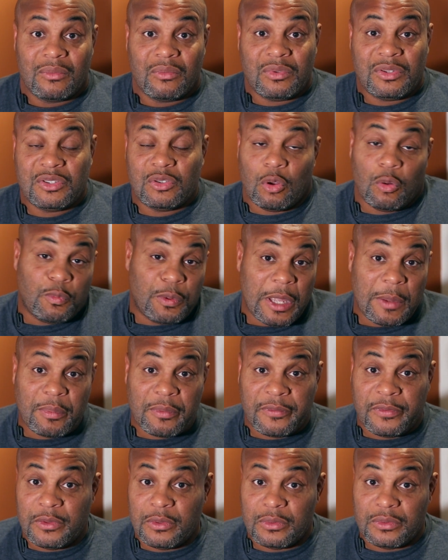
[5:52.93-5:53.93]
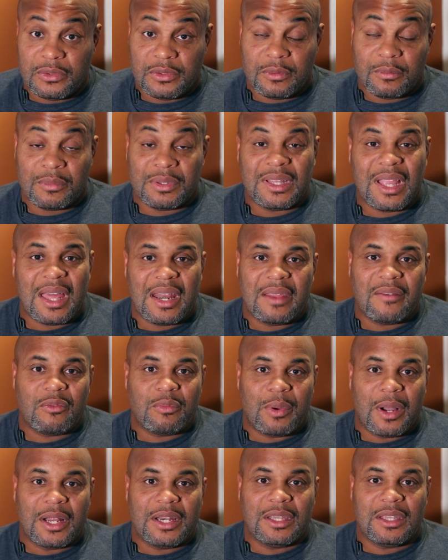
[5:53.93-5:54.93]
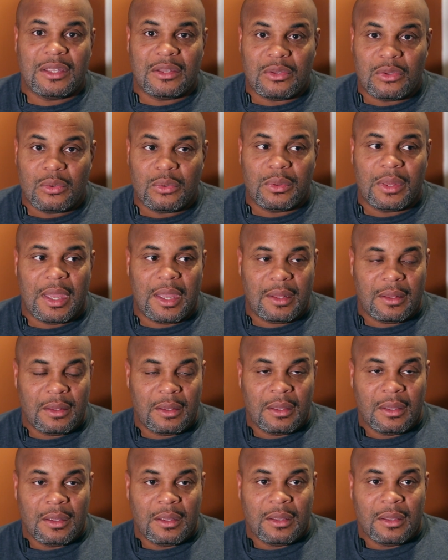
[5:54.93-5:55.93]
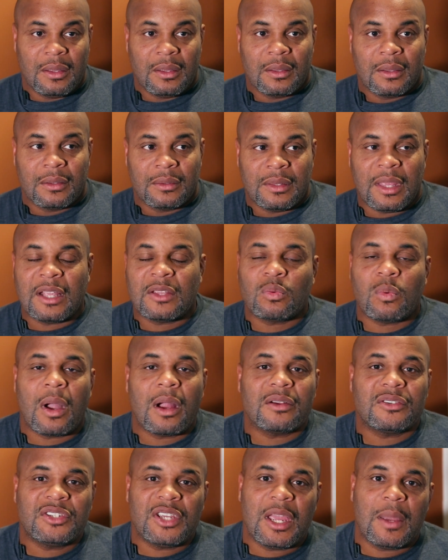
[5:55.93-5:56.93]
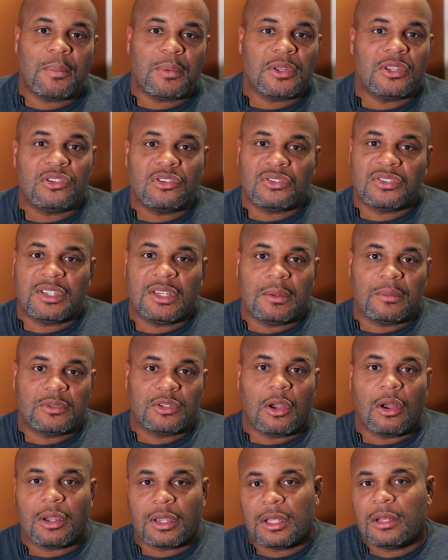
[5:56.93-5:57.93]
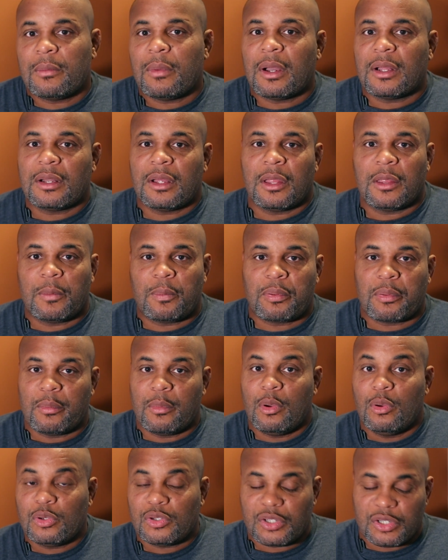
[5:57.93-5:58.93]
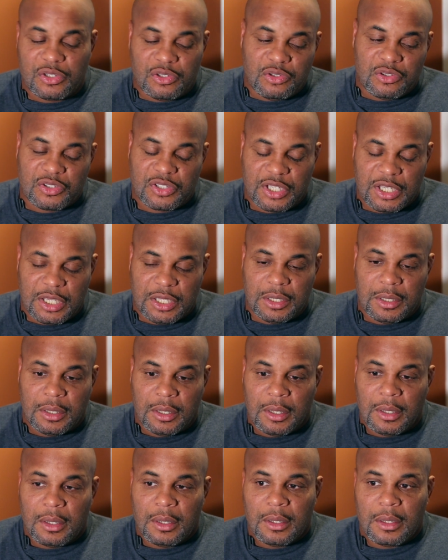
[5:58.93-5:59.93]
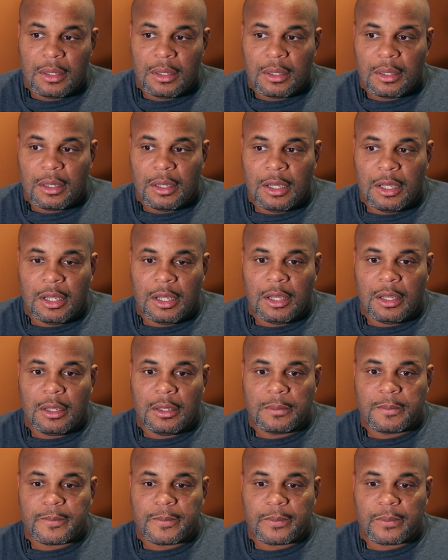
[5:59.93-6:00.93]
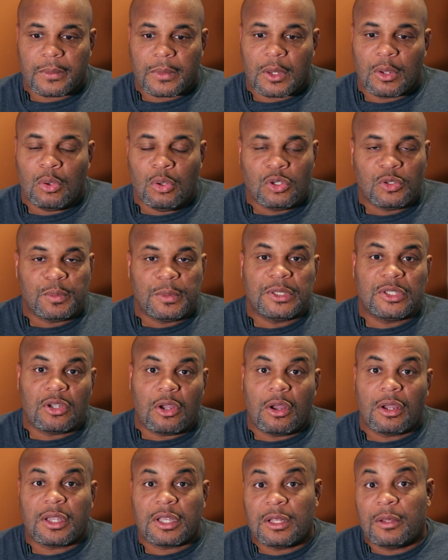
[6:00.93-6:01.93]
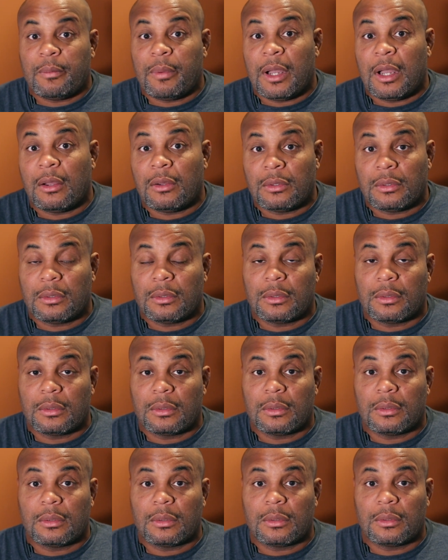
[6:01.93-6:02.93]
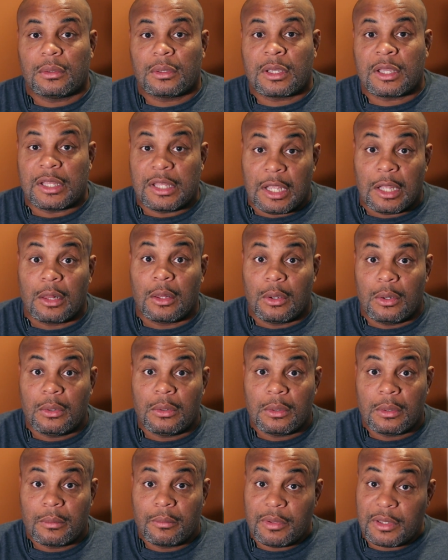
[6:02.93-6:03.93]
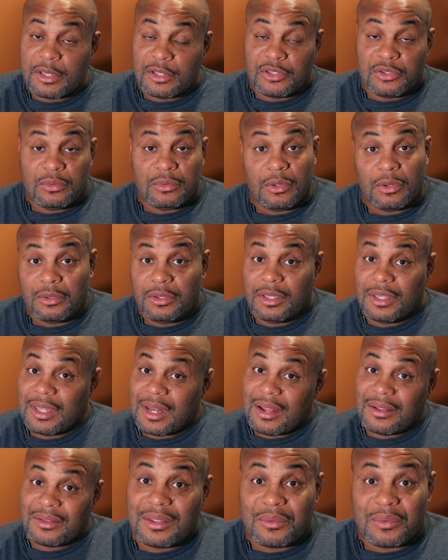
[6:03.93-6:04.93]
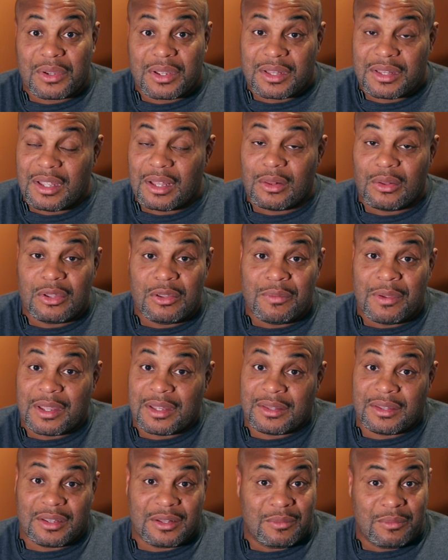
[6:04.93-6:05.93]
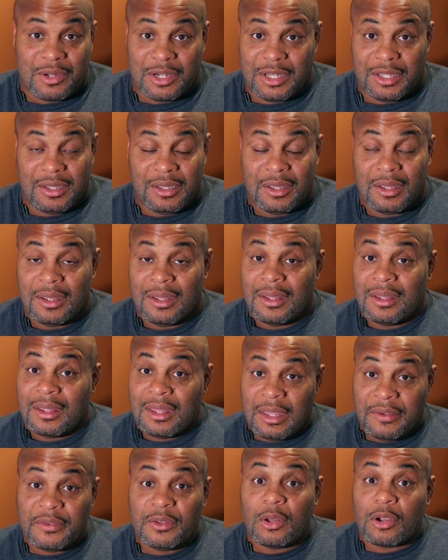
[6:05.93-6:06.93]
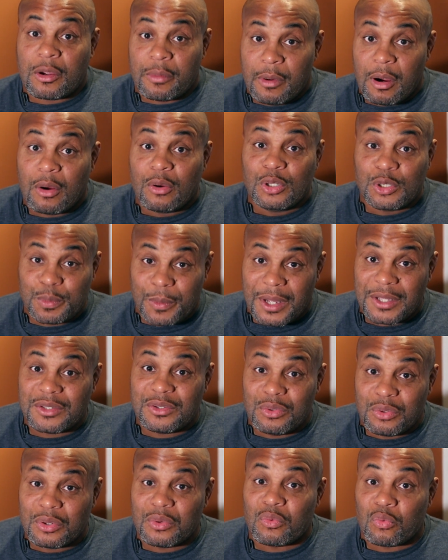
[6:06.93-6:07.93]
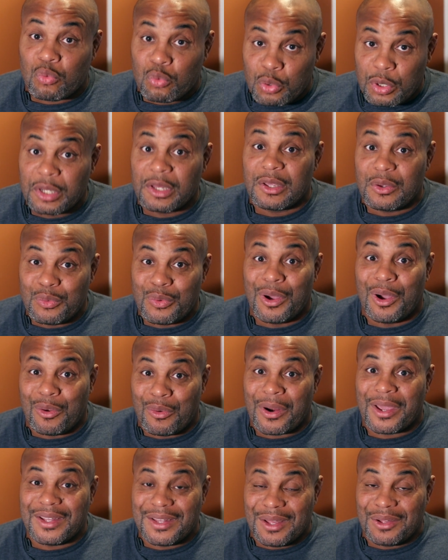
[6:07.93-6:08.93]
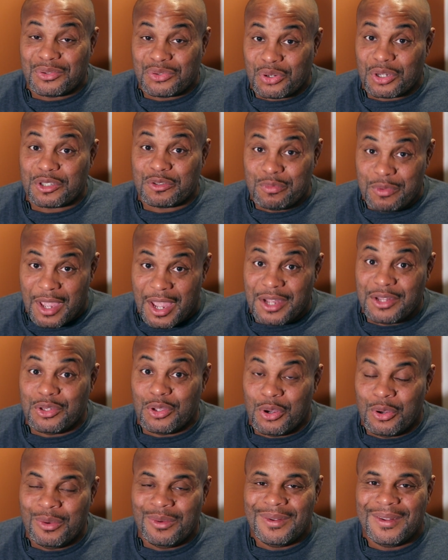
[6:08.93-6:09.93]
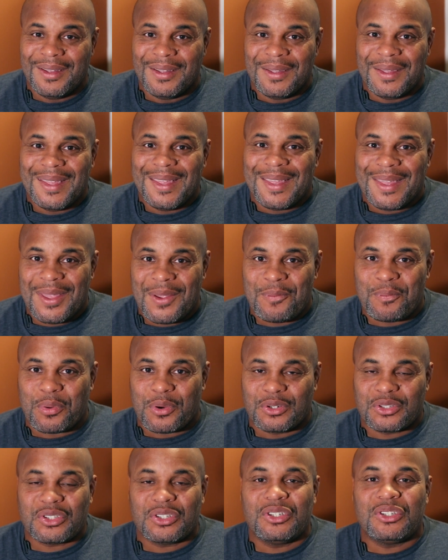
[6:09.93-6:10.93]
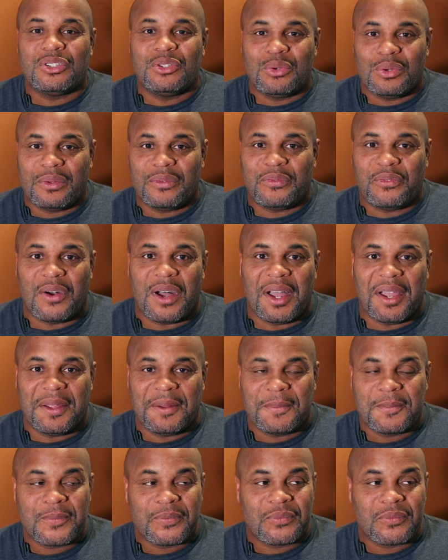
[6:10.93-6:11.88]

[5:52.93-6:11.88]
We sold pay-per-views, but not everybody can do that. That's why our champions, you see them talking about other promotions. You see Usman talking about Canelo, because you know you get there with Canelo, you make a ton of money. Even though Kamaru Usman's doing really well right now, trust me, I know him personally, he's doing fine.